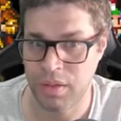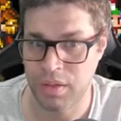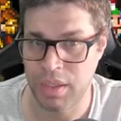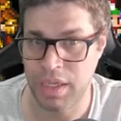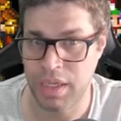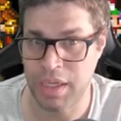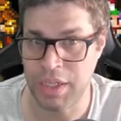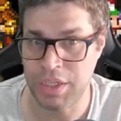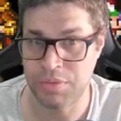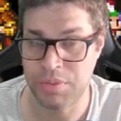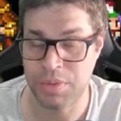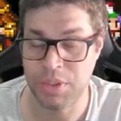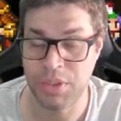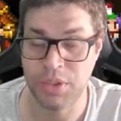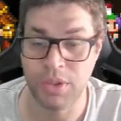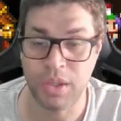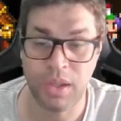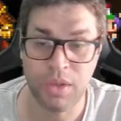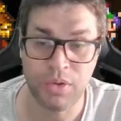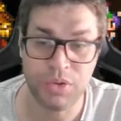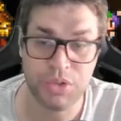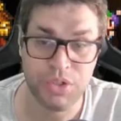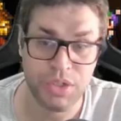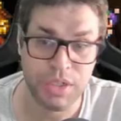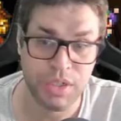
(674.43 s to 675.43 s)
the HP
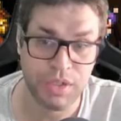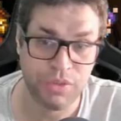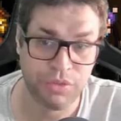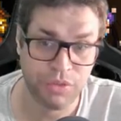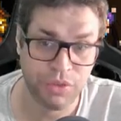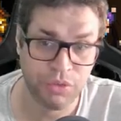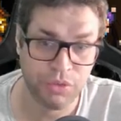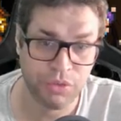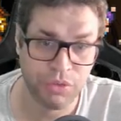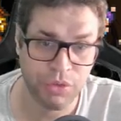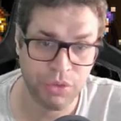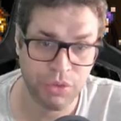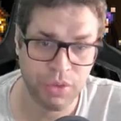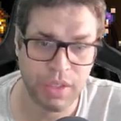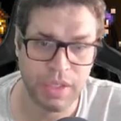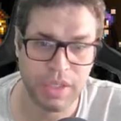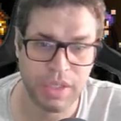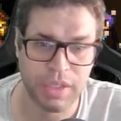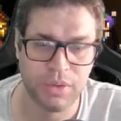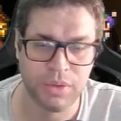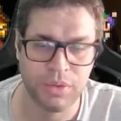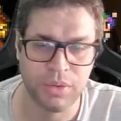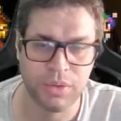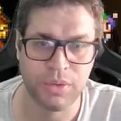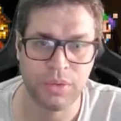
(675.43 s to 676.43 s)
gauge if you feel
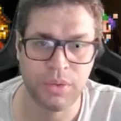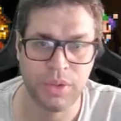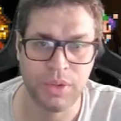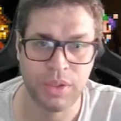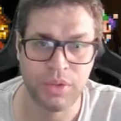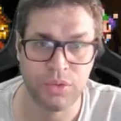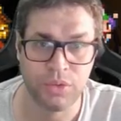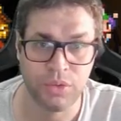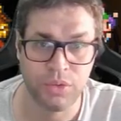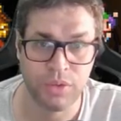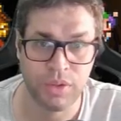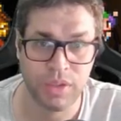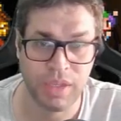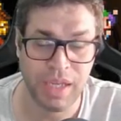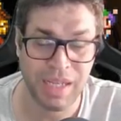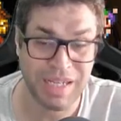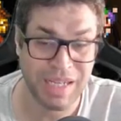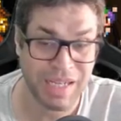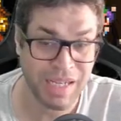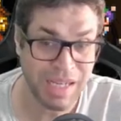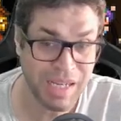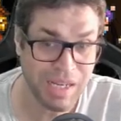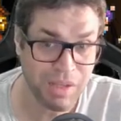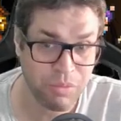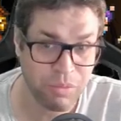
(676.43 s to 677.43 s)
like you're going to get
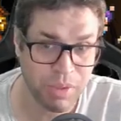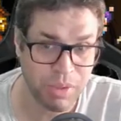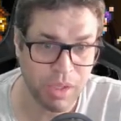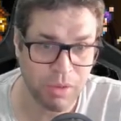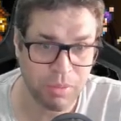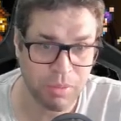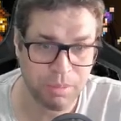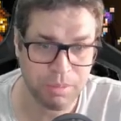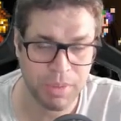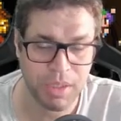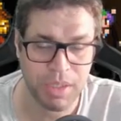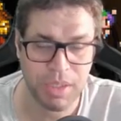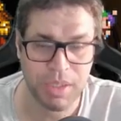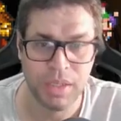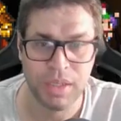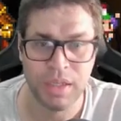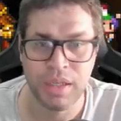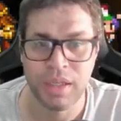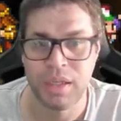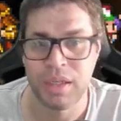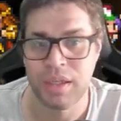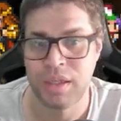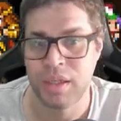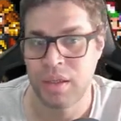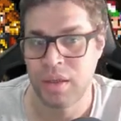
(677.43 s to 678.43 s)
hit with LP.
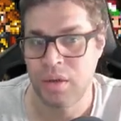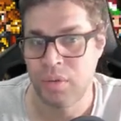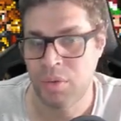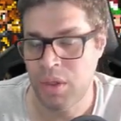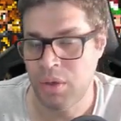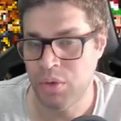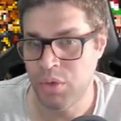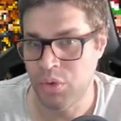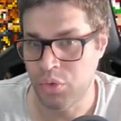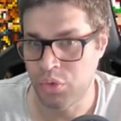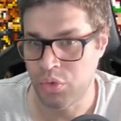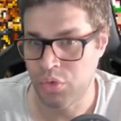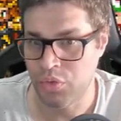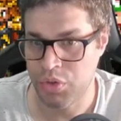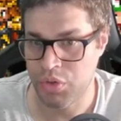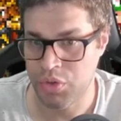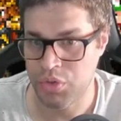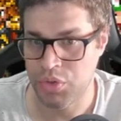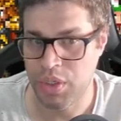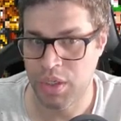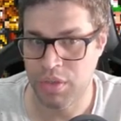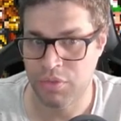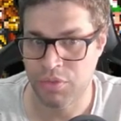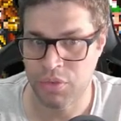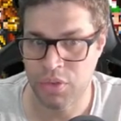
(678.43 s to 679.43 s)
I'll use
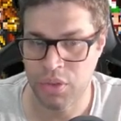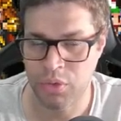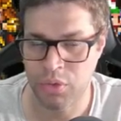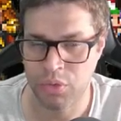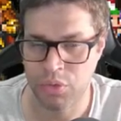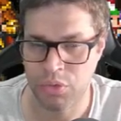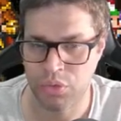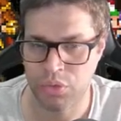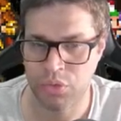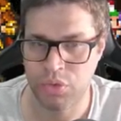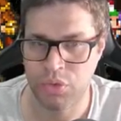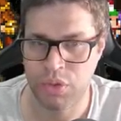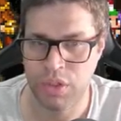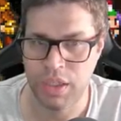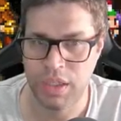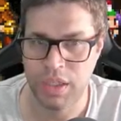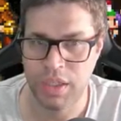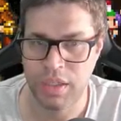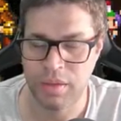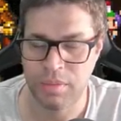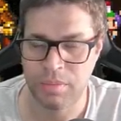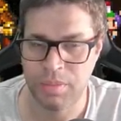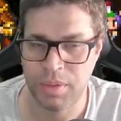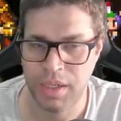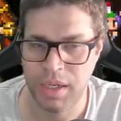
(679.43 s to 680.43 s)
Overdrive close to the
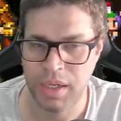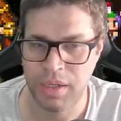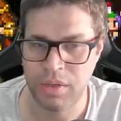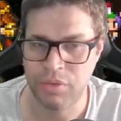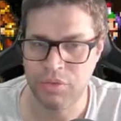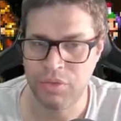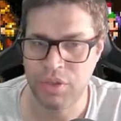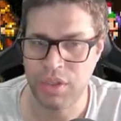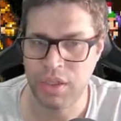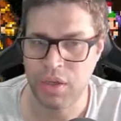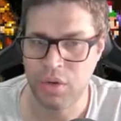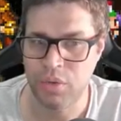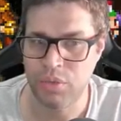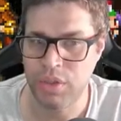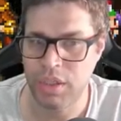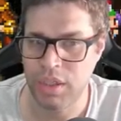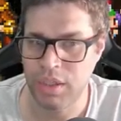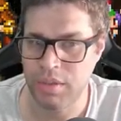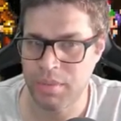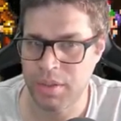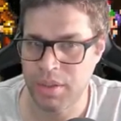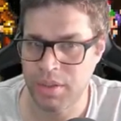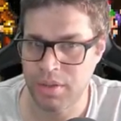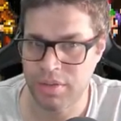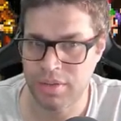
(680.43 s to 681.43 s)
end, but I don't think I'll
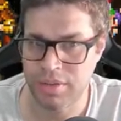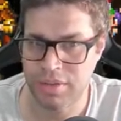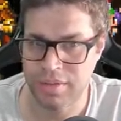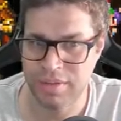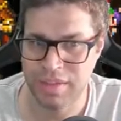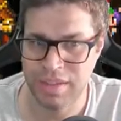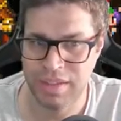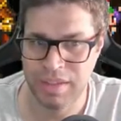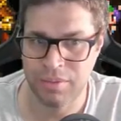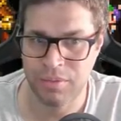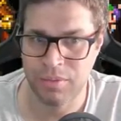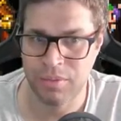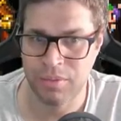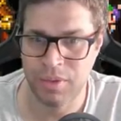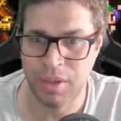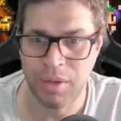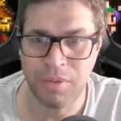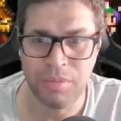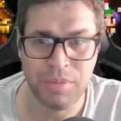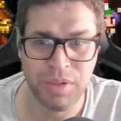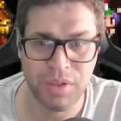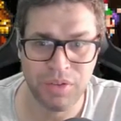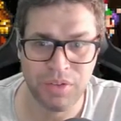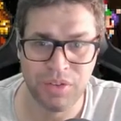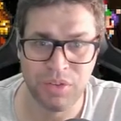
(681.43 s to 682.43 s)
need because
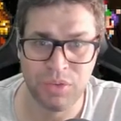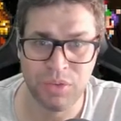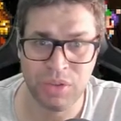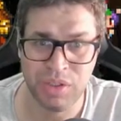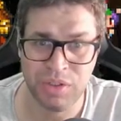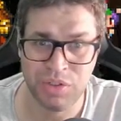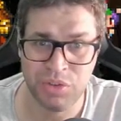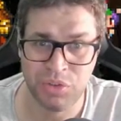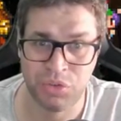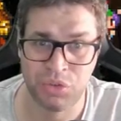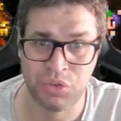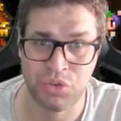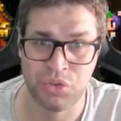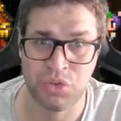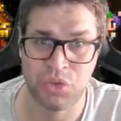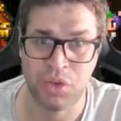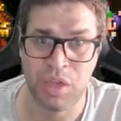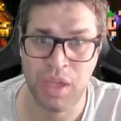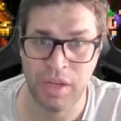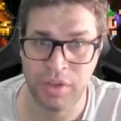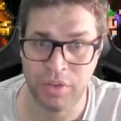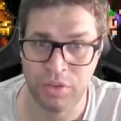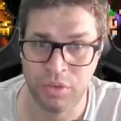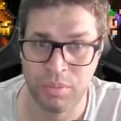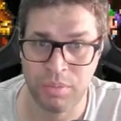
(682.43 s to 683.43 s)
Valmir is gonna
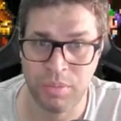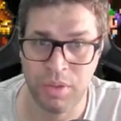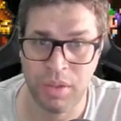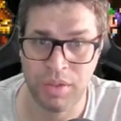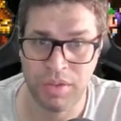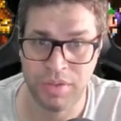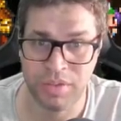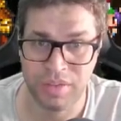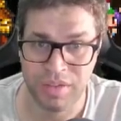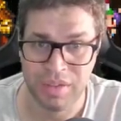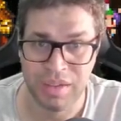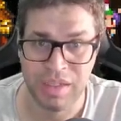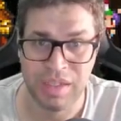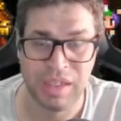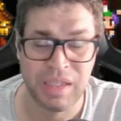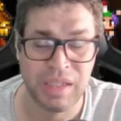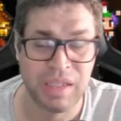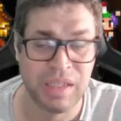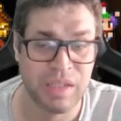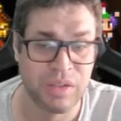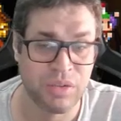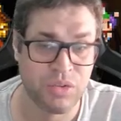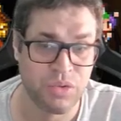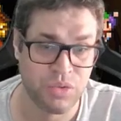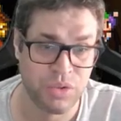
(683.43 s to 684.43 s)
destroy this boss
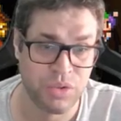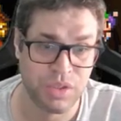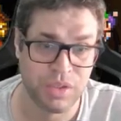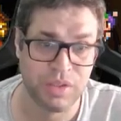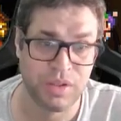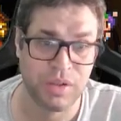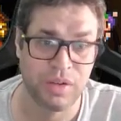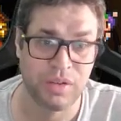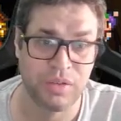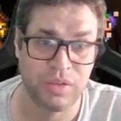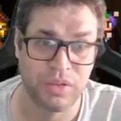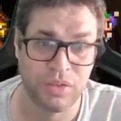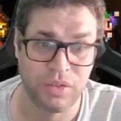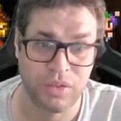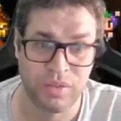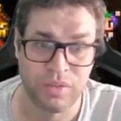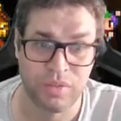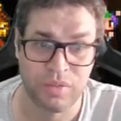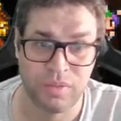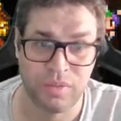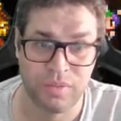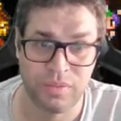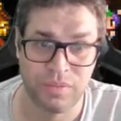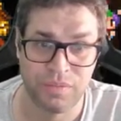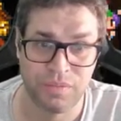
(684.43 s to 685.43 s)
in 3 turns.
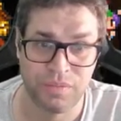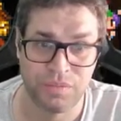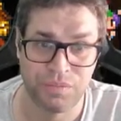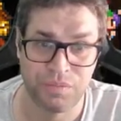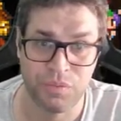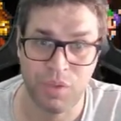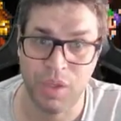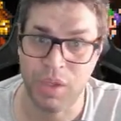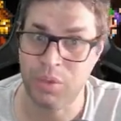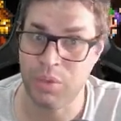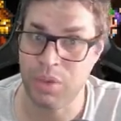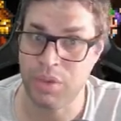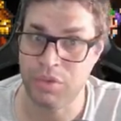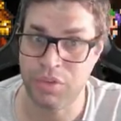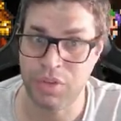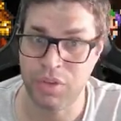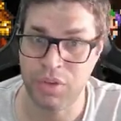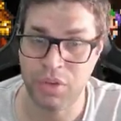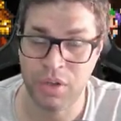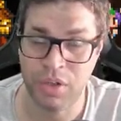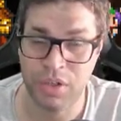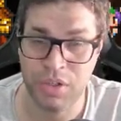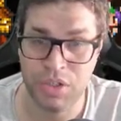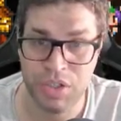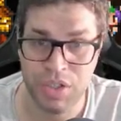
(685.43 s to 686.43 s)
Oh, even
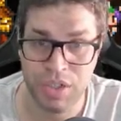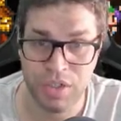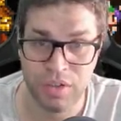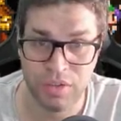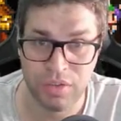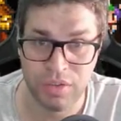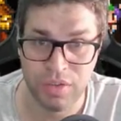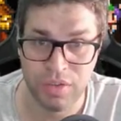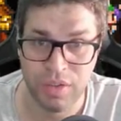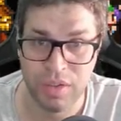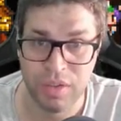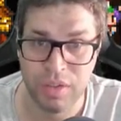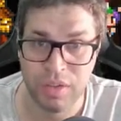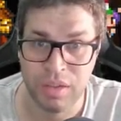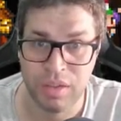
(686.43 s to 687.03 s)
gonna chase.